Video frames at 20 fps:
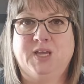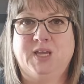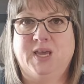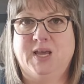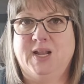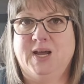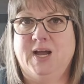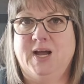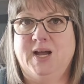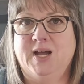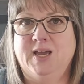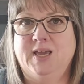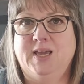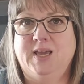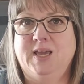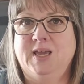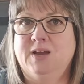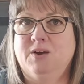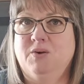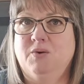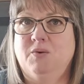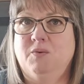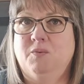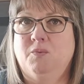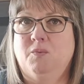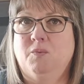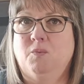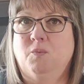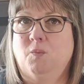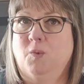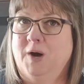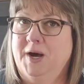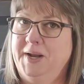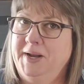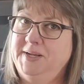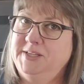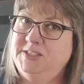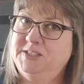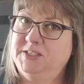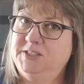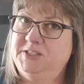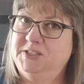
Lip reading: and I wanted to